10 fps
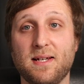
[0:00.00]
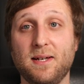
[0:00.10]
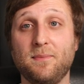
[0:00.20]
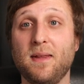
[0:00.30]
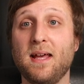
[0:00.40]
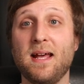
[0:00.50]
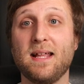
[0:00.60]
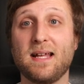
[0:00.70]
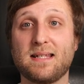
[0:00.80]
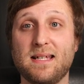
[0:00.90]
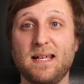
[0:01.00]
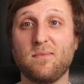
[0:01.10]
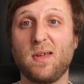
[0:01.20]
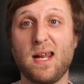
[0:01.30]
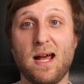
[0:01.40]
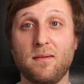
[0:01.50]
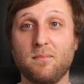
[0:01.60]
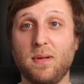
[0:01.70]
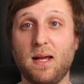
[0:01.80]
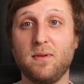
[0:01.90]
so that's it. Get
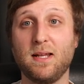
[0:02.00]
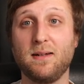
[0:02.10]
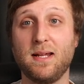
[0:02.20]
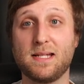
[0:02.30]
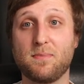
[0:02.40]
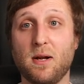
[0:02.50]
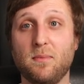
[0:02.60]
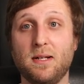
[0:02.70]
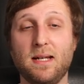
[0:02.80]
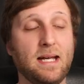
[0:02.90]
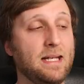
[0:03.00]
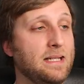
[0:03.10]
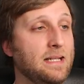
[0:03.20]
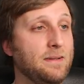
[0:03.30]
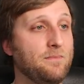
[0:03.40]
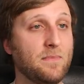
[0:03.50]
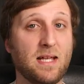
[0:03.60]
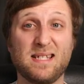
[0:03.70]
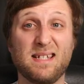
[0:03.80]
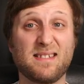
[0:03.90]
out, play with it, experiment, and
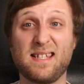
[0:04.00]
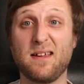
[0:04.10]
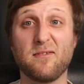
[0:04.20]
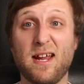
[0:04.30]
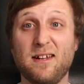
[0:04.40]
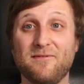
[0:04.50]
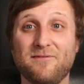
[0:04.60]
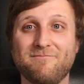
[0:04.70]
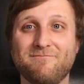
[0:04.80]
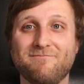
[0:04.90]
that's it. Stay creative.